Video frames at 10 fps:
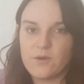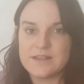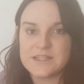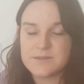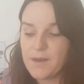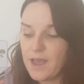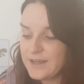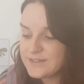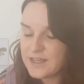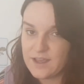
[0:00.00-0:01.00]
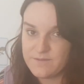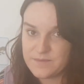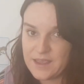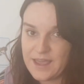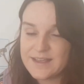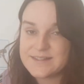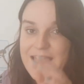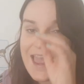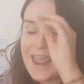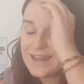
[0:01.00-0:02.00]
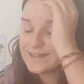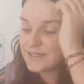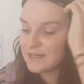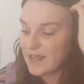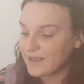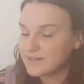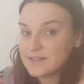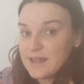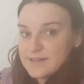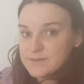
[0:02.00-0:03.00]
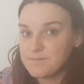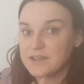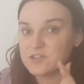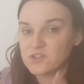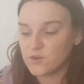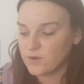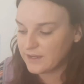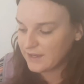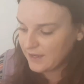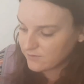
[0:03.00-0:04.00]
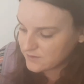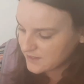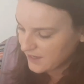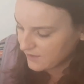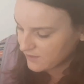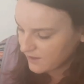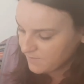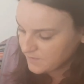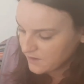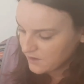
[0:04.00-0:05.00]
a spider has 8 legs. Let's make sure and count together.